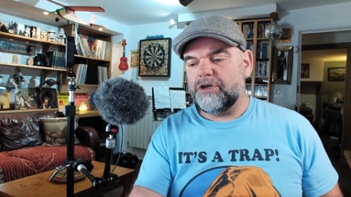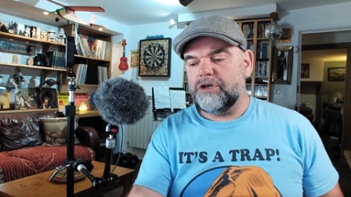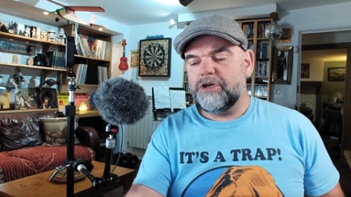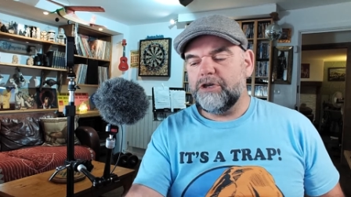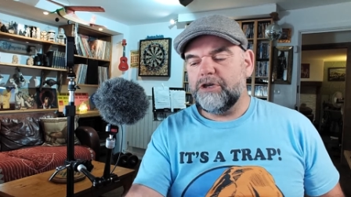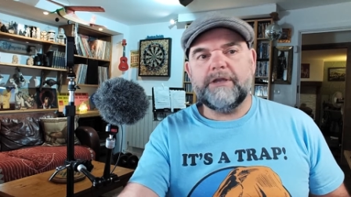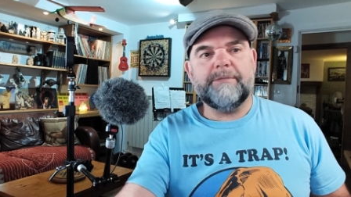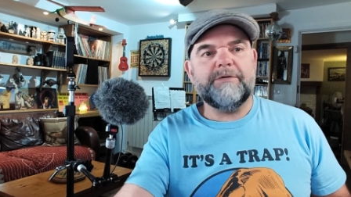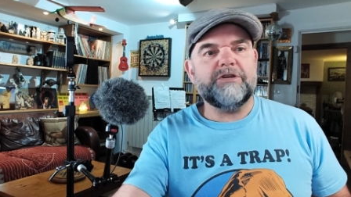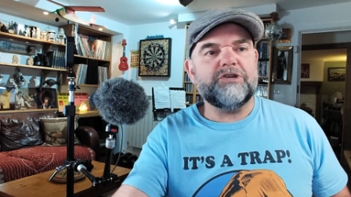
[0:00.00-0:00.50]

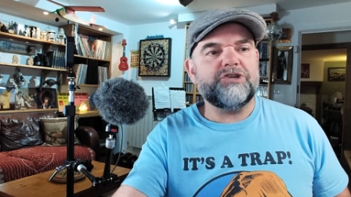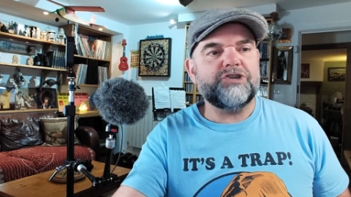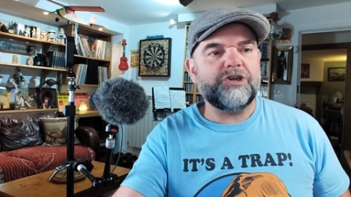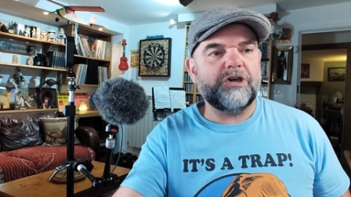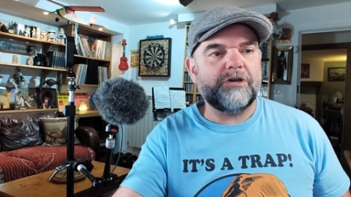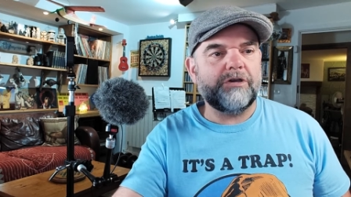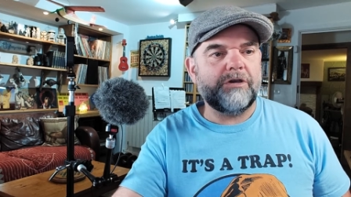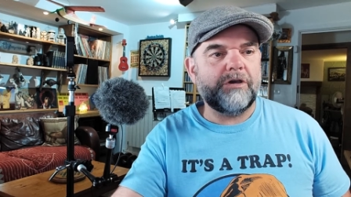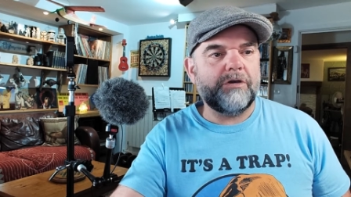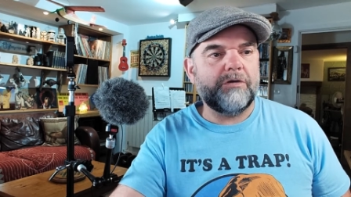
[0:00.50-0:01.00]
So let me just
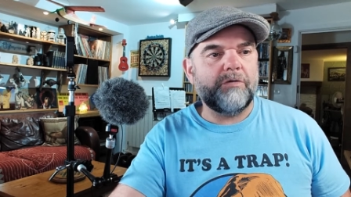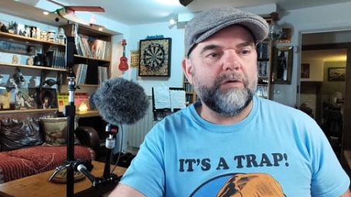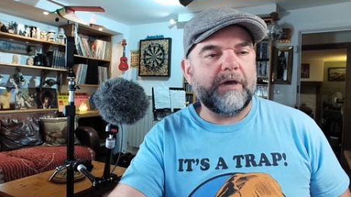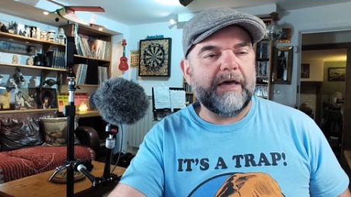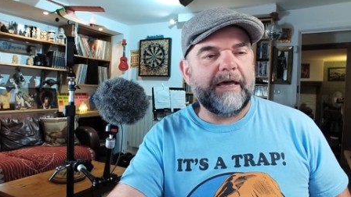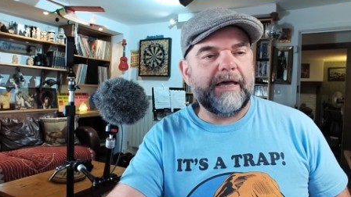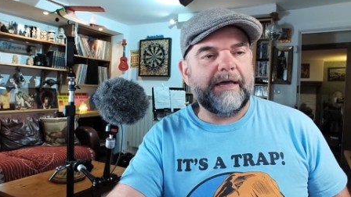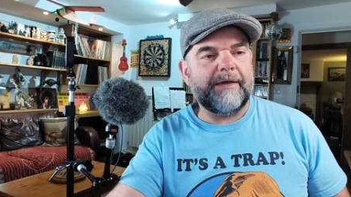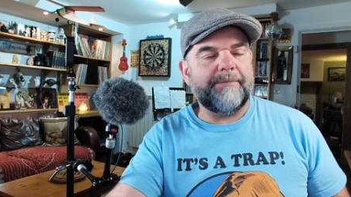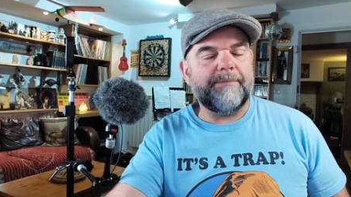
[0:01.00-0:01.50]
show you
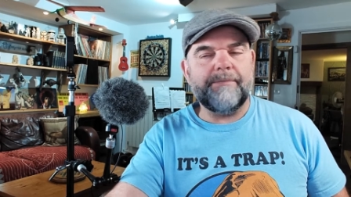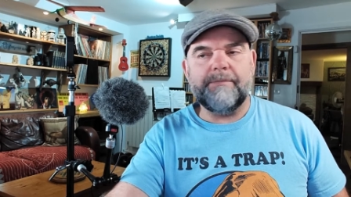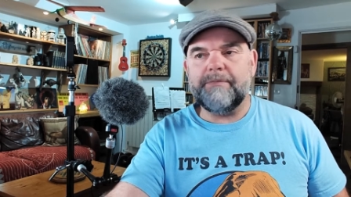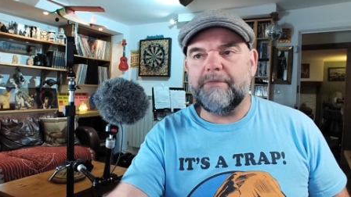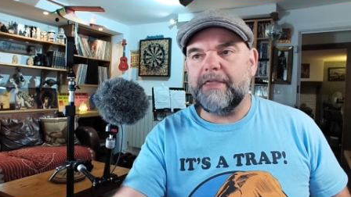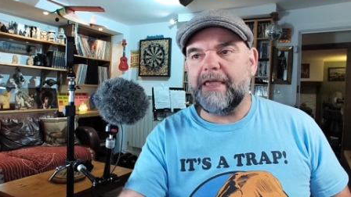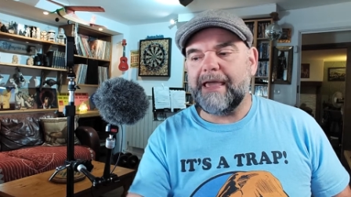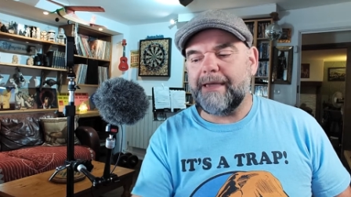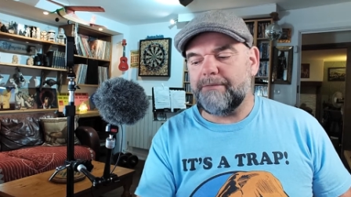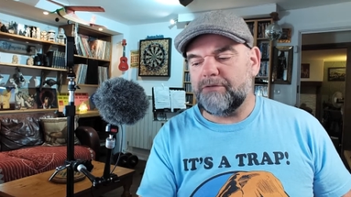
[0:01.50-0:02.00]

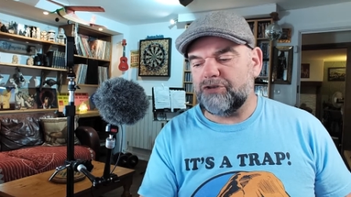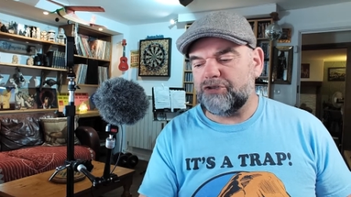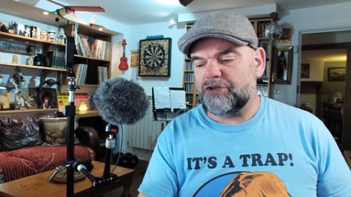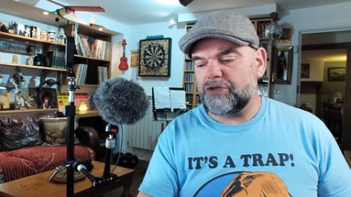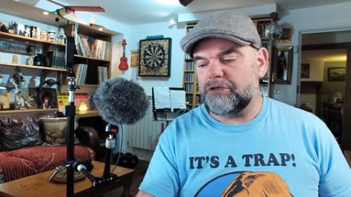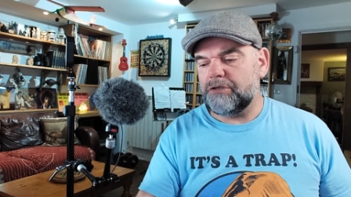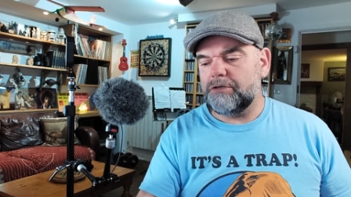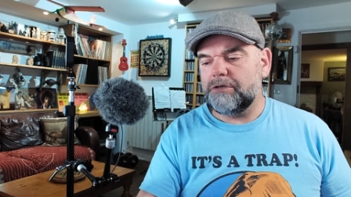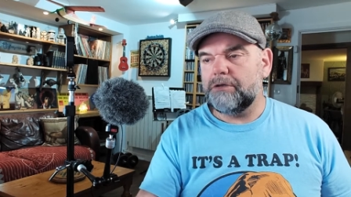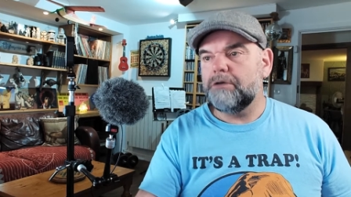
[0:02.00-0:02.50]
the
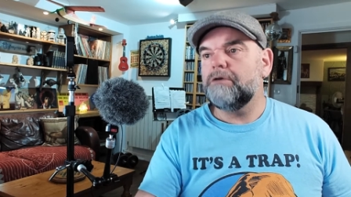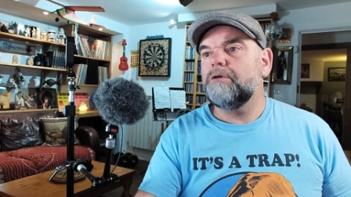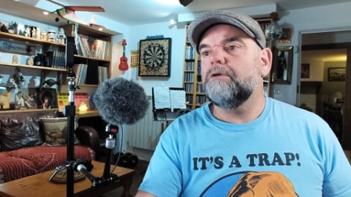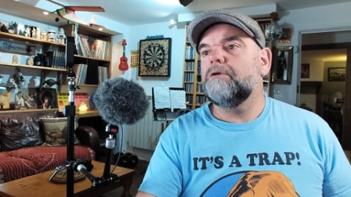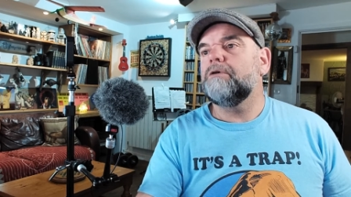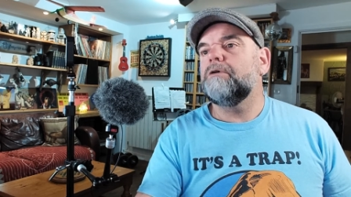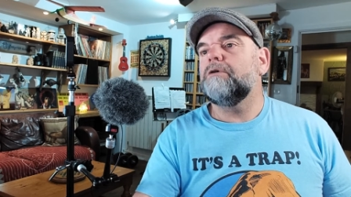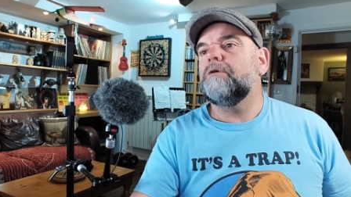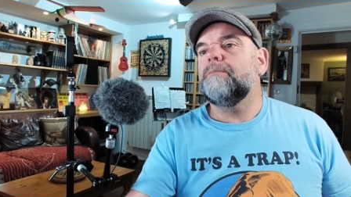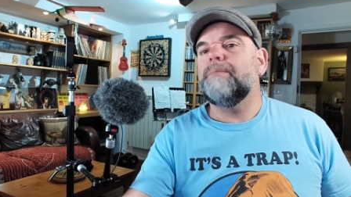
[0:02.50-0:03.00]
Amazon
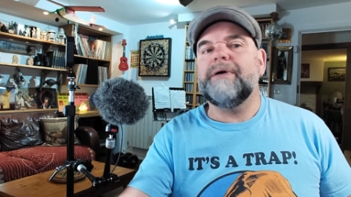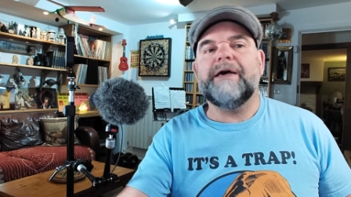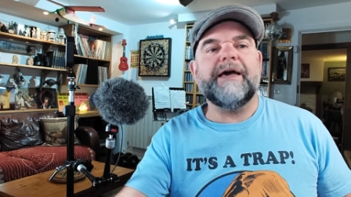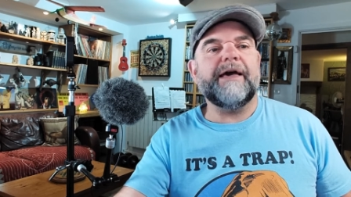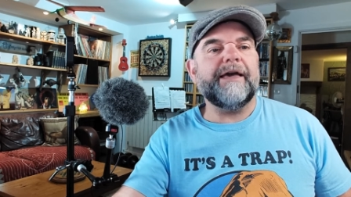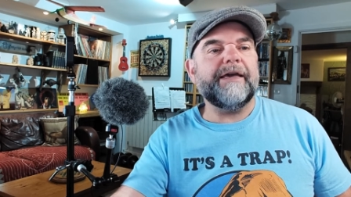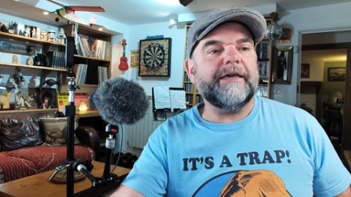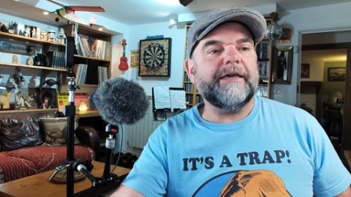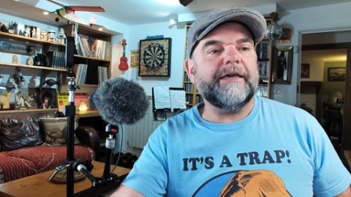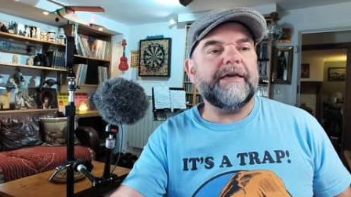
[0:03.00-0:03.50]

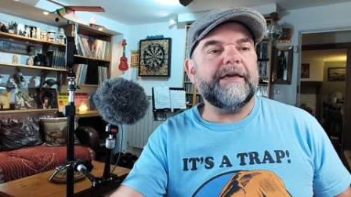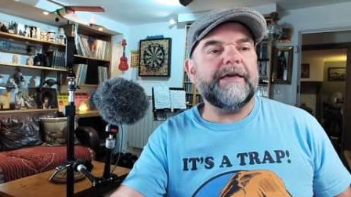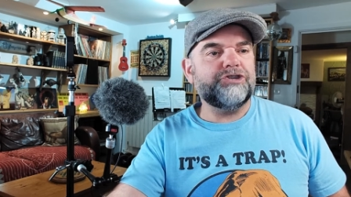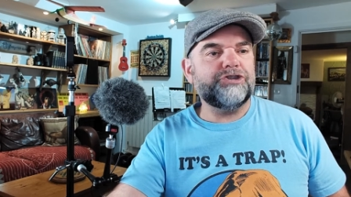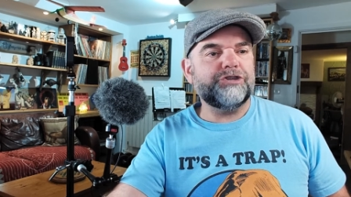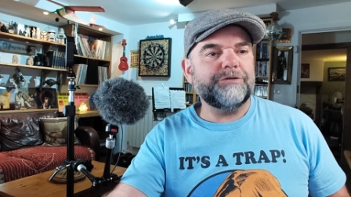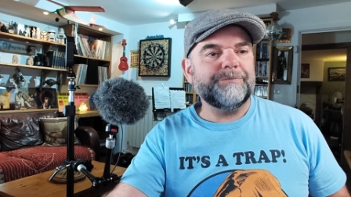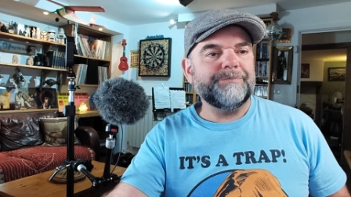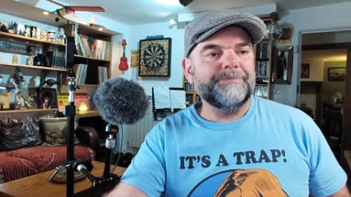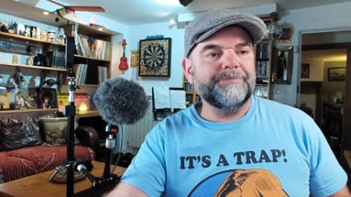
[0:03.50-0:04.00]

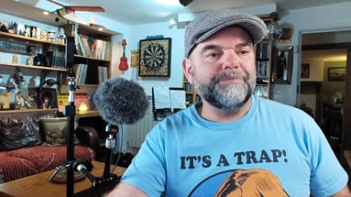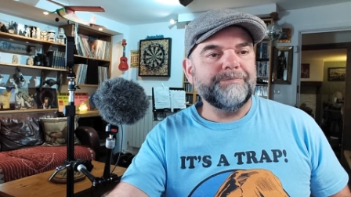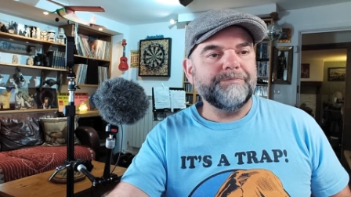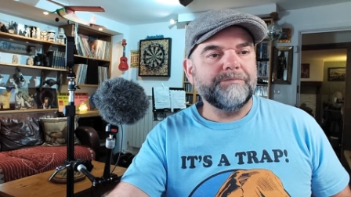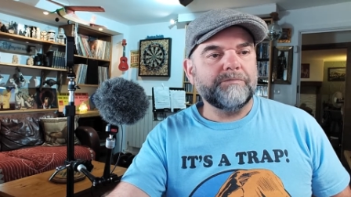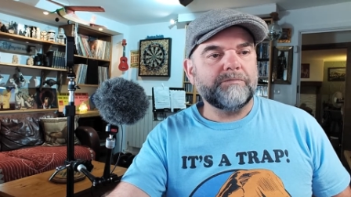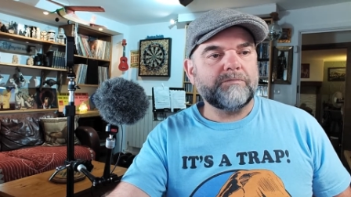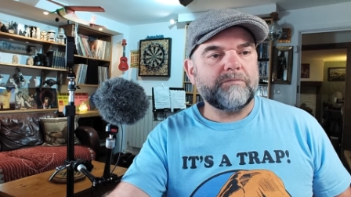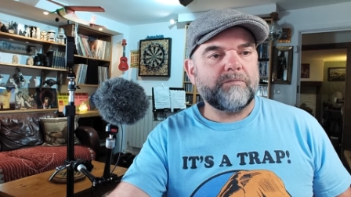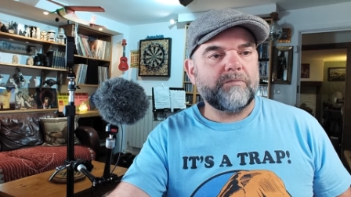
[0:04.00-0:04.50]
page.
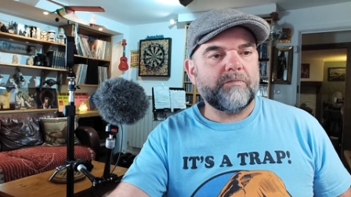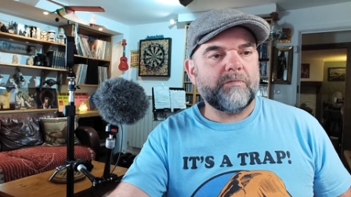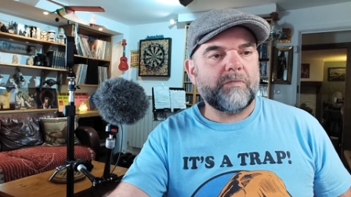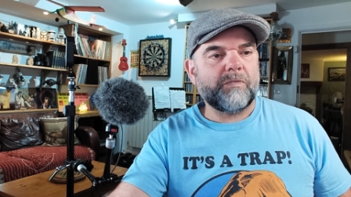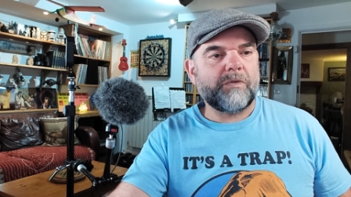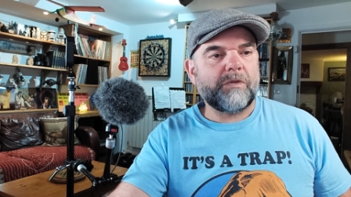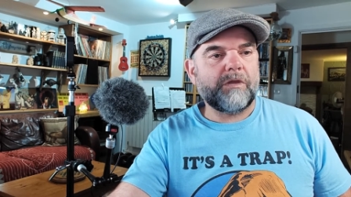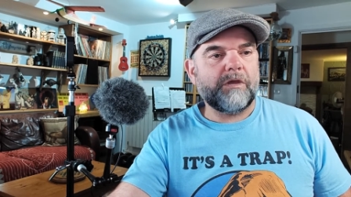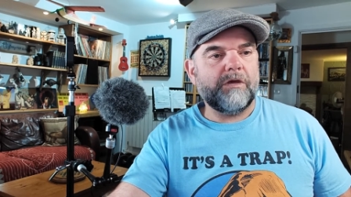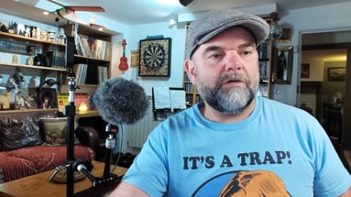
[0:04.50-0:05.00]

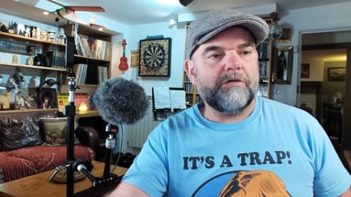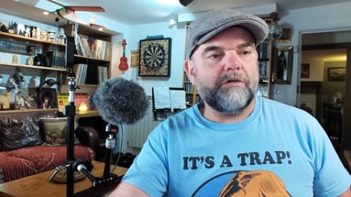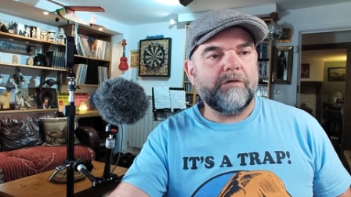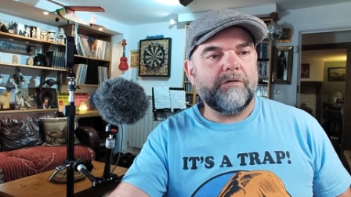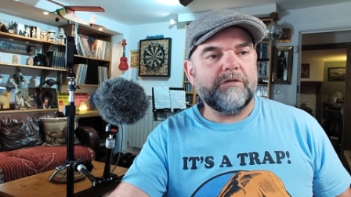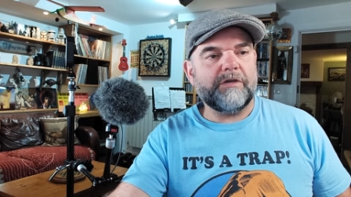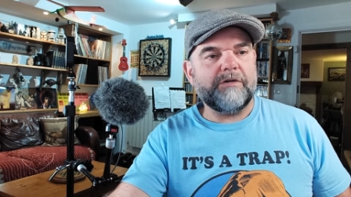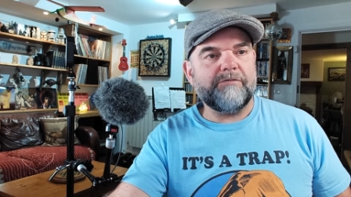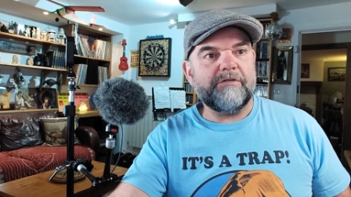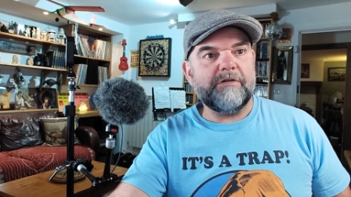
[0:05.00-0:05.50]
So
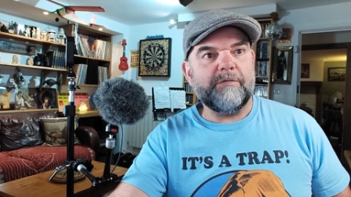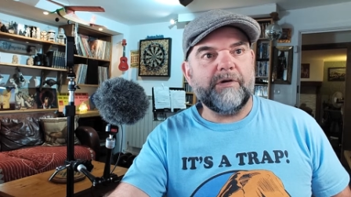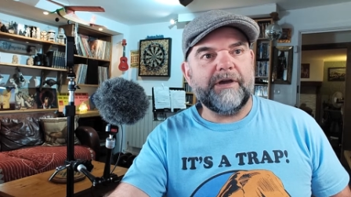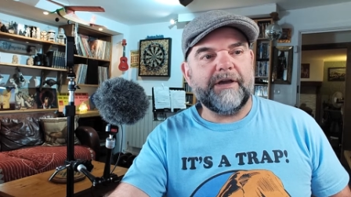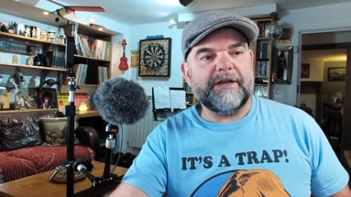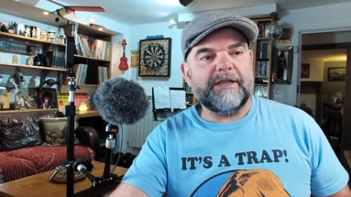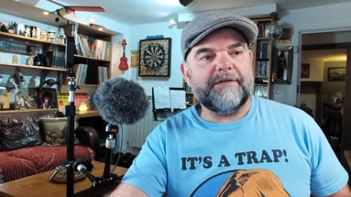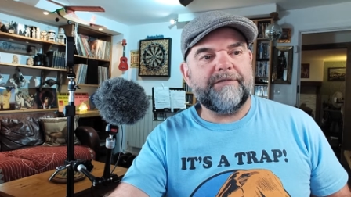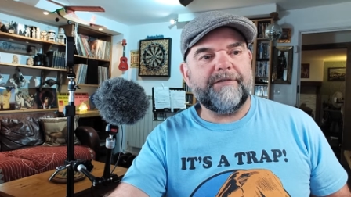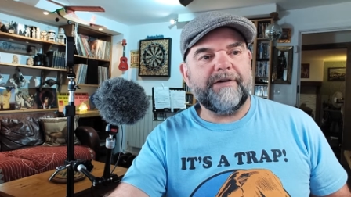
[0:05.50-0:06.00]
let's get rid of my
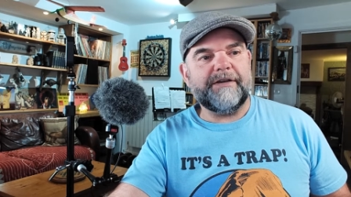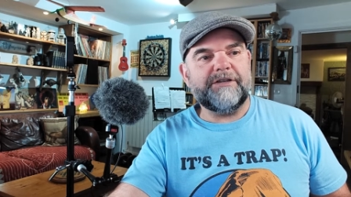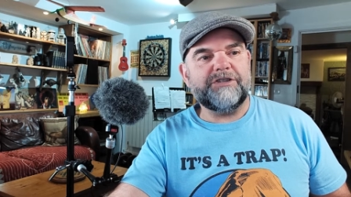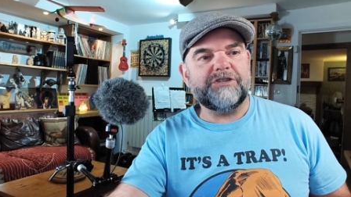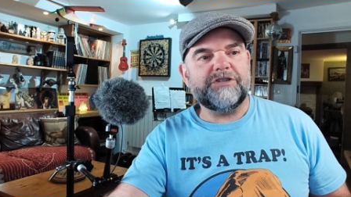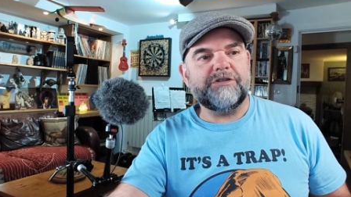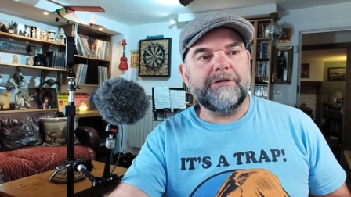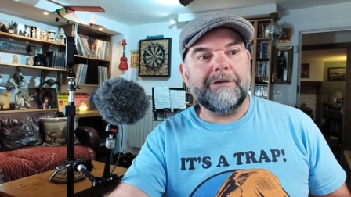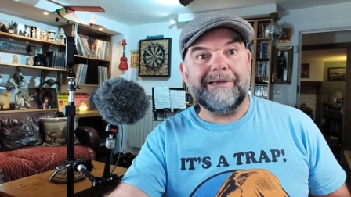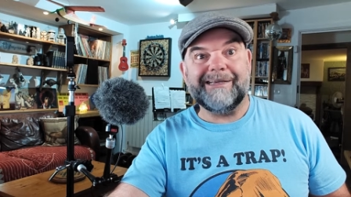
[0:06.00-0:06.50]
ugly
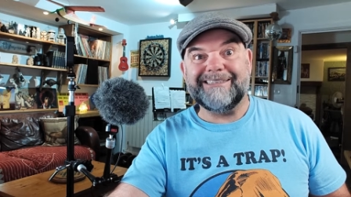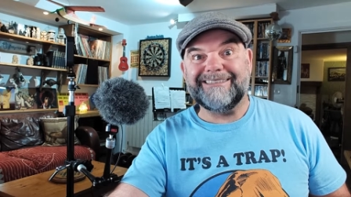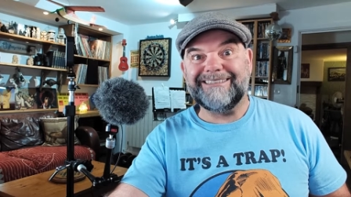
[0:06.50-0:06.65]
face.